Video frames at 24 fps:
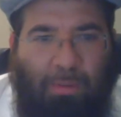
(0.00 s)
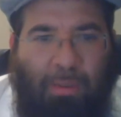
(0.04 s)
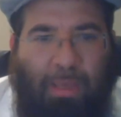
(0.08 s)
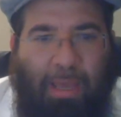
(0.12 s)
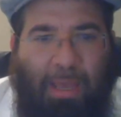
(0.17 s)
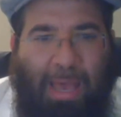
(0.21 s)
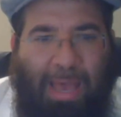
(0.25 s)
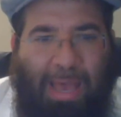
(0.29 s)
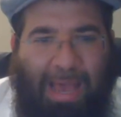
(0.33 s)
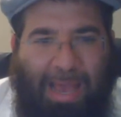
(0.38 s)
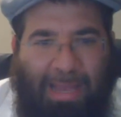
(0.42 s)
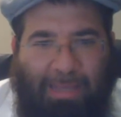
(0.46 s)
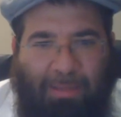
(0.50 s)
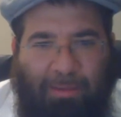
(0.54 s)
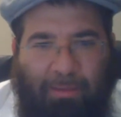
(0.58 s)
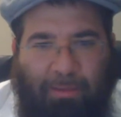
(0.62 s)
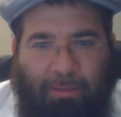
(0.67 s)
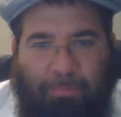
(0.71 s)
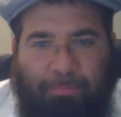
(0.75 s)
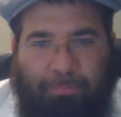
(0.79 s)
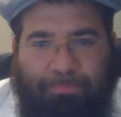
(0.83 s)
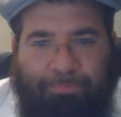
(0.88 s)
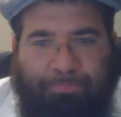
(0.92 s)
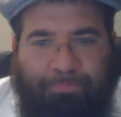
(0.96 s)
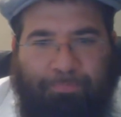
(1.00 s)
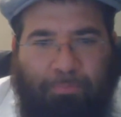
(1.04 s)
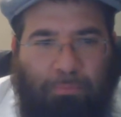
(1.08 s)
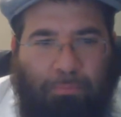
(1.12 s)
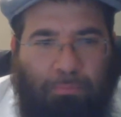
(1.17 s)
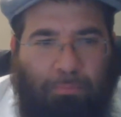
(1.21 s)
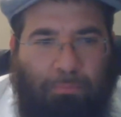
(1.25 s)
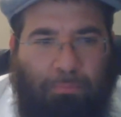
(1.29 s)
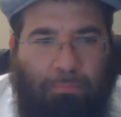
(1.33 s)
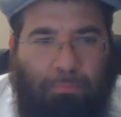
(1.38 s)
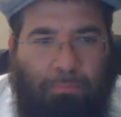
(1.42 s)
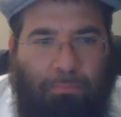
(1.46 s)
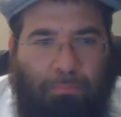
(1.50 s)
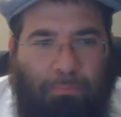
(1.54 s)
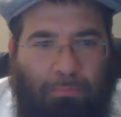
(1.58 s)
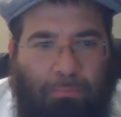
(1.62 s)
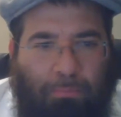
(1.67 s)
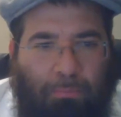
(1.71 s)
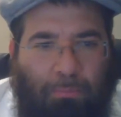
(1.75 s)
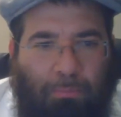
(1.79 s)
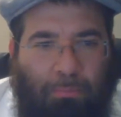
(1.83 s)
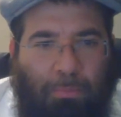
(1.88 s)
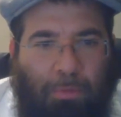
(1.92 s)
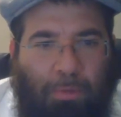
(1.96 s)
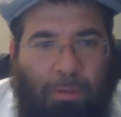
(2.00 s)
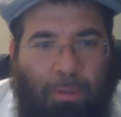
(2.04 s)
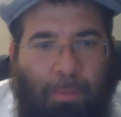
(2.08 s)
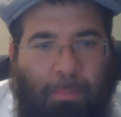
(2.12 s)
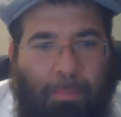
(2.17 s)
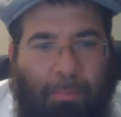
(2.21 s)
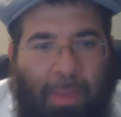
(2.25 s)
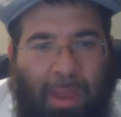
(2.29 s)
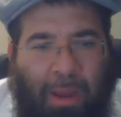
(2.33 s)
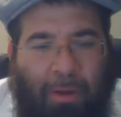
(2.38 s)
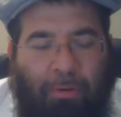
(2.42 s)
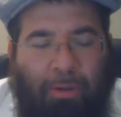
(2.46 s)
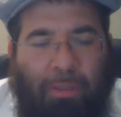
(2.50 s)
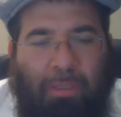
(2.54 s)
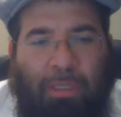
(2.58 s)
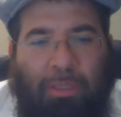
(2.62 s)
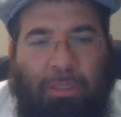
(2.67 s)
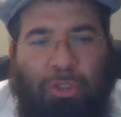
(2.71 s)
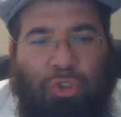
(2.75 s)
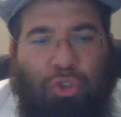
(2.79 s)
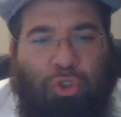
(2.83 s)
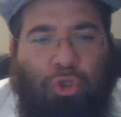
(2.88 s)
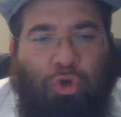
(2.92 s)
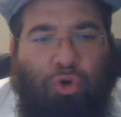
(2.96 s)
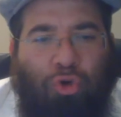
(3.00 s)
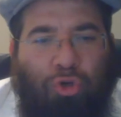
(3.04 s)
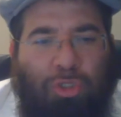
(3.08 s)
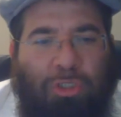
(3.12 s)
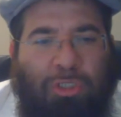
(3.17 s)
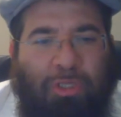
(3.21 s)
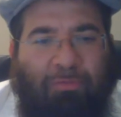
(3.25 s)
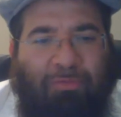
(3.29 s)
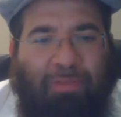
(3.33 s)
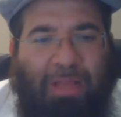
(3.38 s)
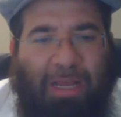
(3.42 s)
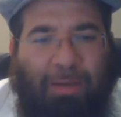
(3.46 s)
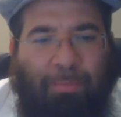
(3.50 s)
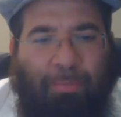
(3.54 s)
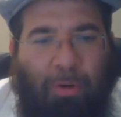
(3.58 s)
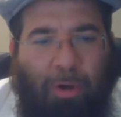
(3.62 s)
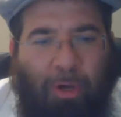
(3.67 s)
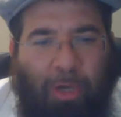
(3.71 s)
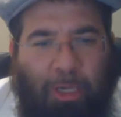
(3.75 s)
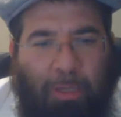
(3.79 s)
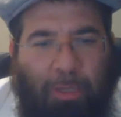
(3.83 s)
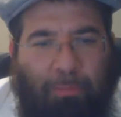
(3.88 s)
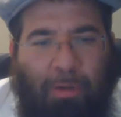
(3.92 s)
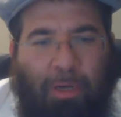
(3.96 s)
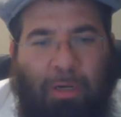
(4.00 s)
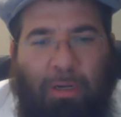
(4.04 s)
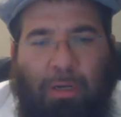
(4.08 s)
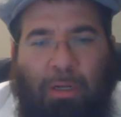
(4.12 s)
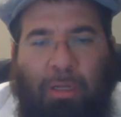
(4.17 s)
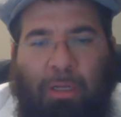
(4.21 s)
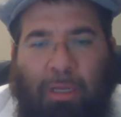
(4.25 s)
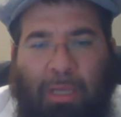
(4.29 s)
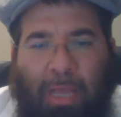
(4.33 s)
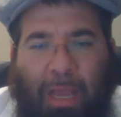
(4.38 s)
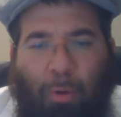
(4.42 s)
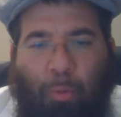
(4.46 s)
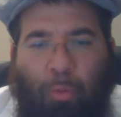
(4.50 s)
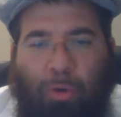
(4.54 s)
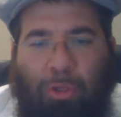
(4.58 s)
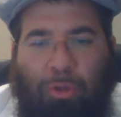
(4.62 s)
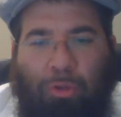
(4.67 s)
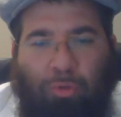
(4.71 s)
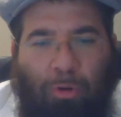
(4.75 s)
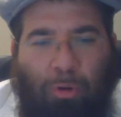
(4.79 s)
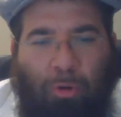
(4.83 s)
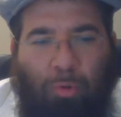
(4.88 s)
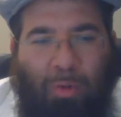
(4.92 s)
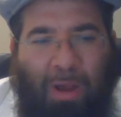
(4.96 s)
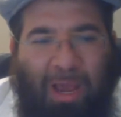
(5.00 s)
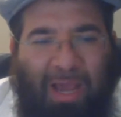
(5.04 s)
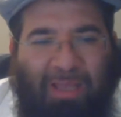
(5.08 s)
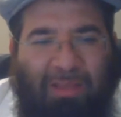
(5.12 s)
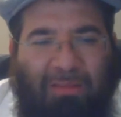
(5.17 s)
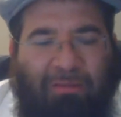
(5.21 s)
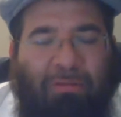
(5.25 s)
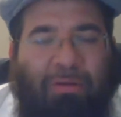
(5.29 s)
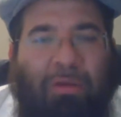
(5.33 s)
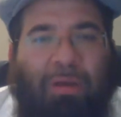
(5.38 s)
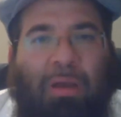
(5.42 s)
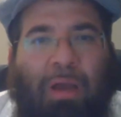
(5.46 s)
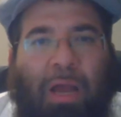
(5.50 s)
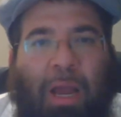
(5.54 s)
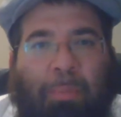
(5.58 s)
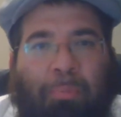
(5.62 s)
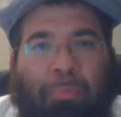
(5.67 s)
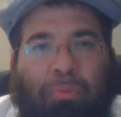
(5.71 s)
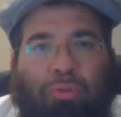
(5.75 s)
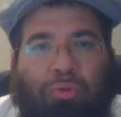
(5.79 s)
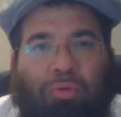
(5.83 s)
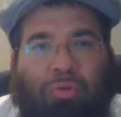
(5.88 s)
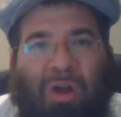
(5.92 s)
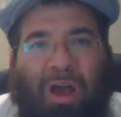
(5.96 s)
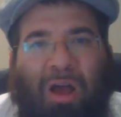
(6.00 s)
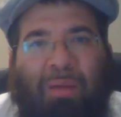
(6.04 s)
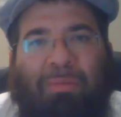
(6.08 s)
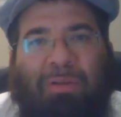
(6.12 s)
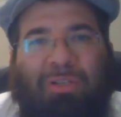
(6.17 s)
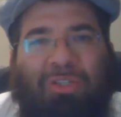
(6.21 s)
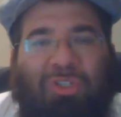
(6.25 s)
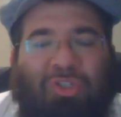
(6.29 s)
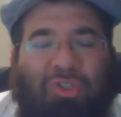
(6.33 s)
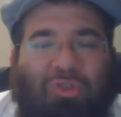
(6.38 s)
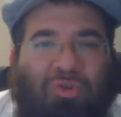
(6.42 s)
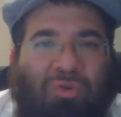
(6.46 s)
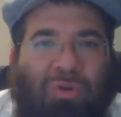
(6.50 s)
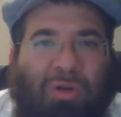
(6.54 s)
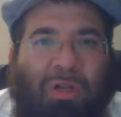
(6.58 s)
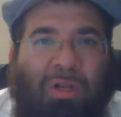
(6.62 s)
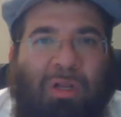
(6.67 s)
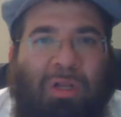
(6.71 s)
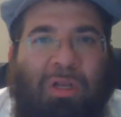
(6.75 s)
And the merit and the schus of Lag Ba'omer, and we do it right, I promise you,